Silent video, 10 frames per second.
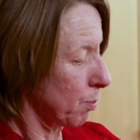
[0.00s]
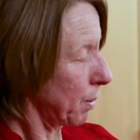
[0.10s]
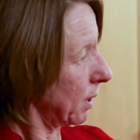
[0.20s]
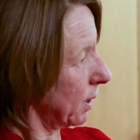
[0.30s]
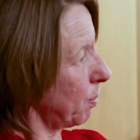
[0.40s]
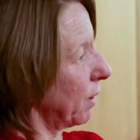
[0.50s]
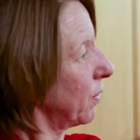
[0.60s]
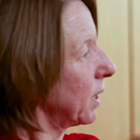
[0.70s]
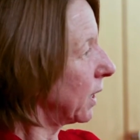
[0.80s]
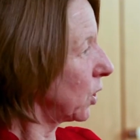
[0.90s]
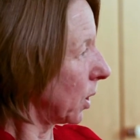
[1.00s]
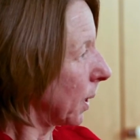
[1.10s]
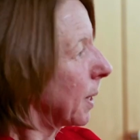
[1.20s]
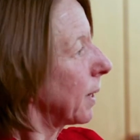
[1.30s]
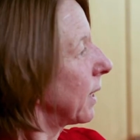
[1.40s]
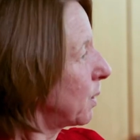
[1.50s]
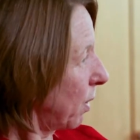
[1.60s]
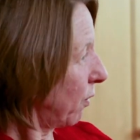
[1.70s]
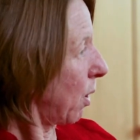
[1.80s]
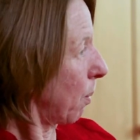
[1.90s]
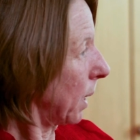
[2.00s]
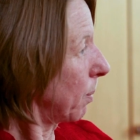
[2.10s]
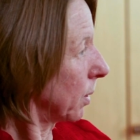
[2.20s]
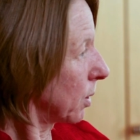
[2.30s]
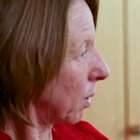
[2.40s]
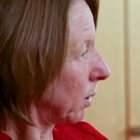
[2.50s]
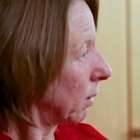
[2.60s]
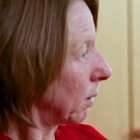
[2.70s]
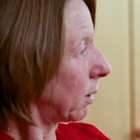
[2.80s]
That's bad for nature. It's bad for our people as well,